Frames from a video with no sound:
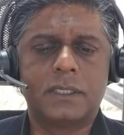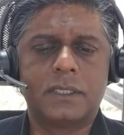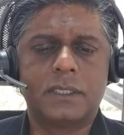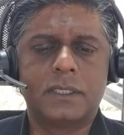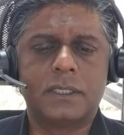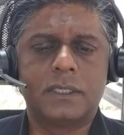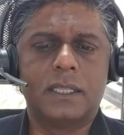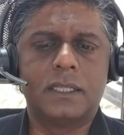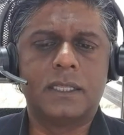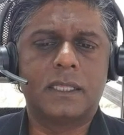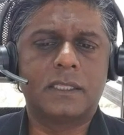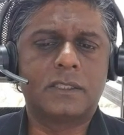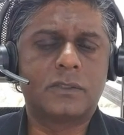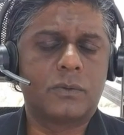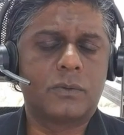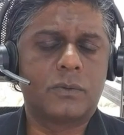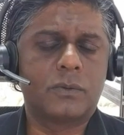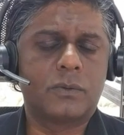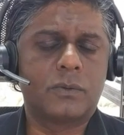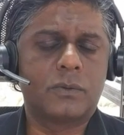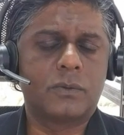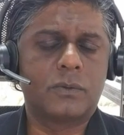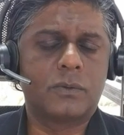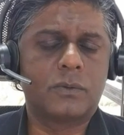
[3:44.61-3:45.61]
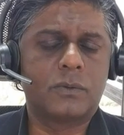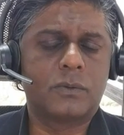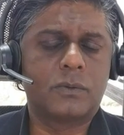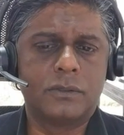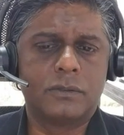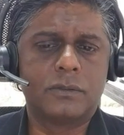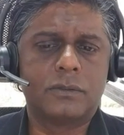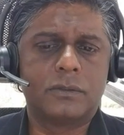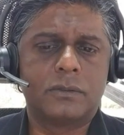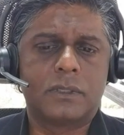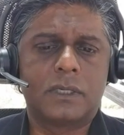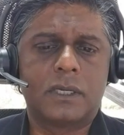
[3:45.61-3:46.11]
And that's really a good
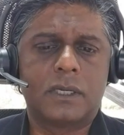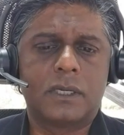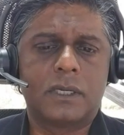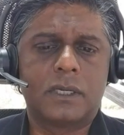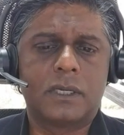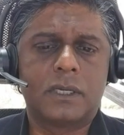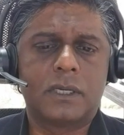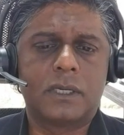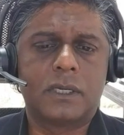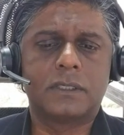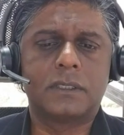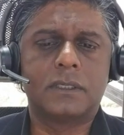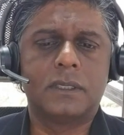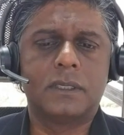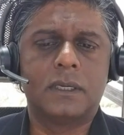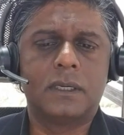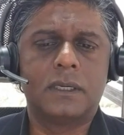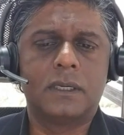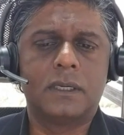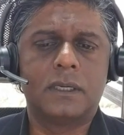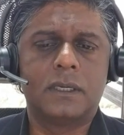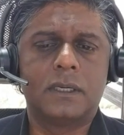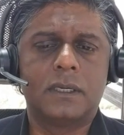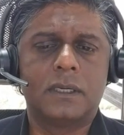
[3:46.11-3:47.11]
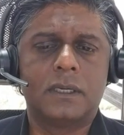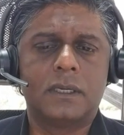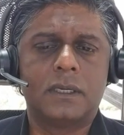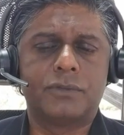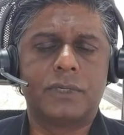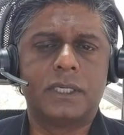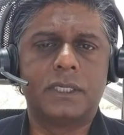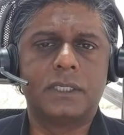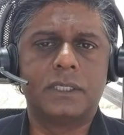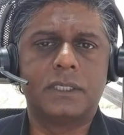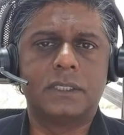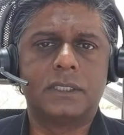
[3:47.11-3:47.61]
current
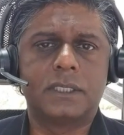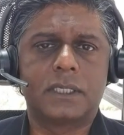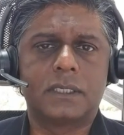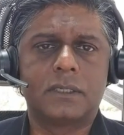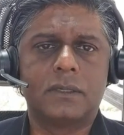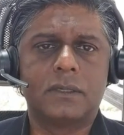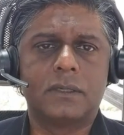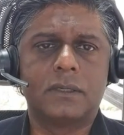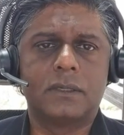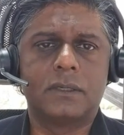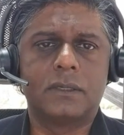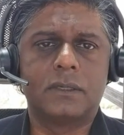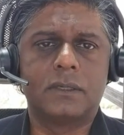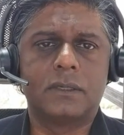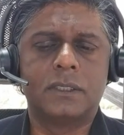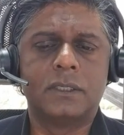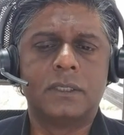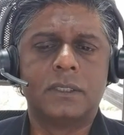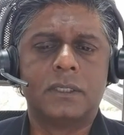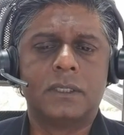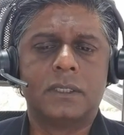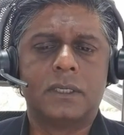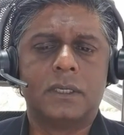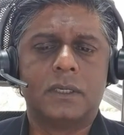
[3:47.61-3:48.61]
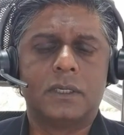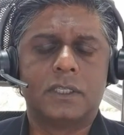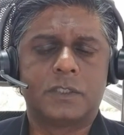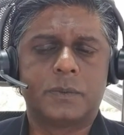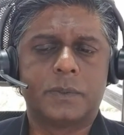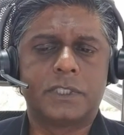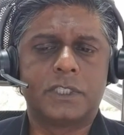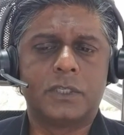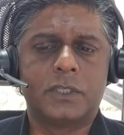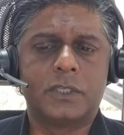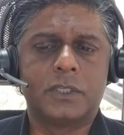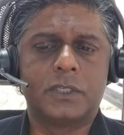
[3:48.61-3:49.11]
trend in technology,
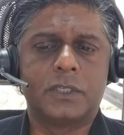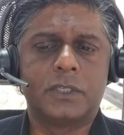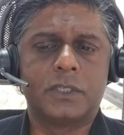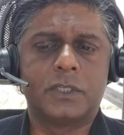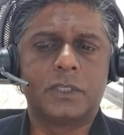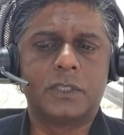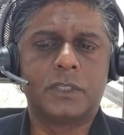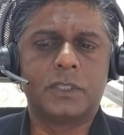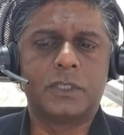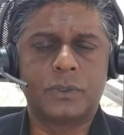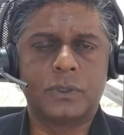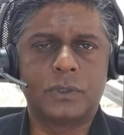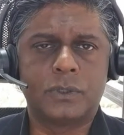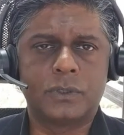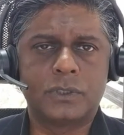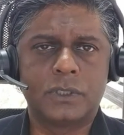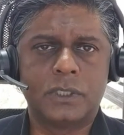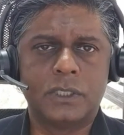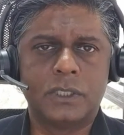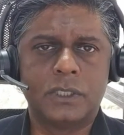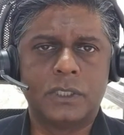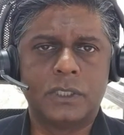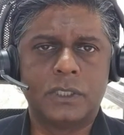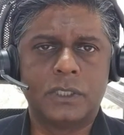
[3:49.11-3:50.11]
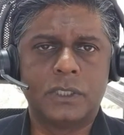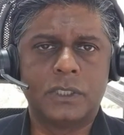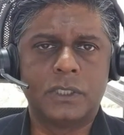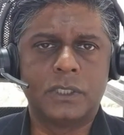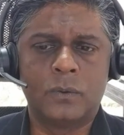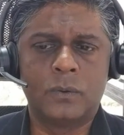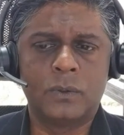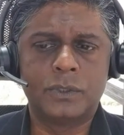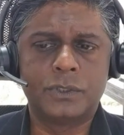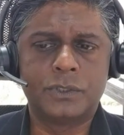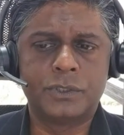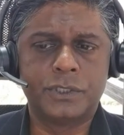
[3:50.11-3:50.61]
especially when it comes to an alternative
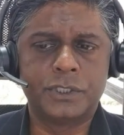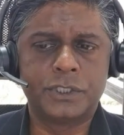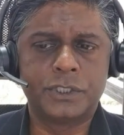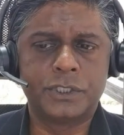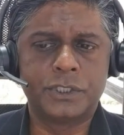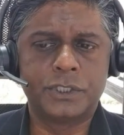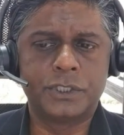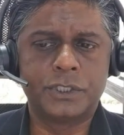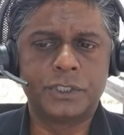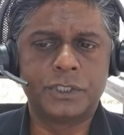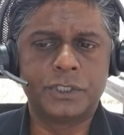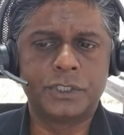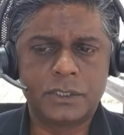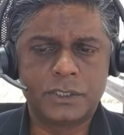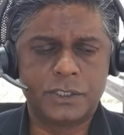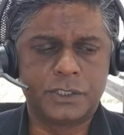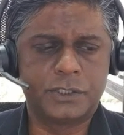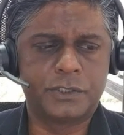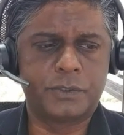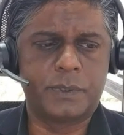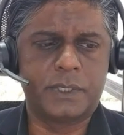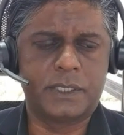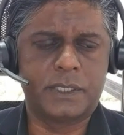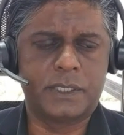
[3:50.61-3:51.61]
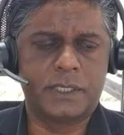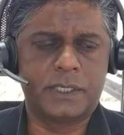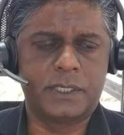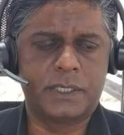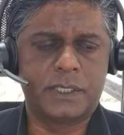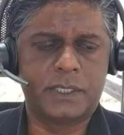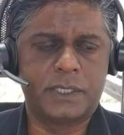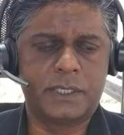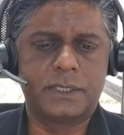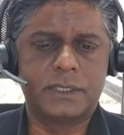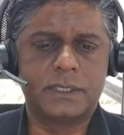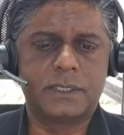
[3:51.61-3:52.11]
for traditional cartridge-based
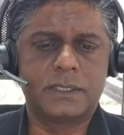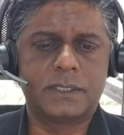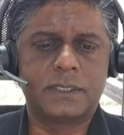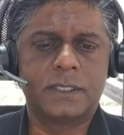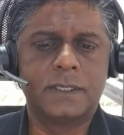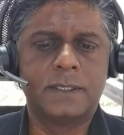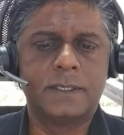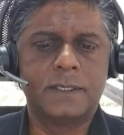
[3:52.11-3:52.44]
printers.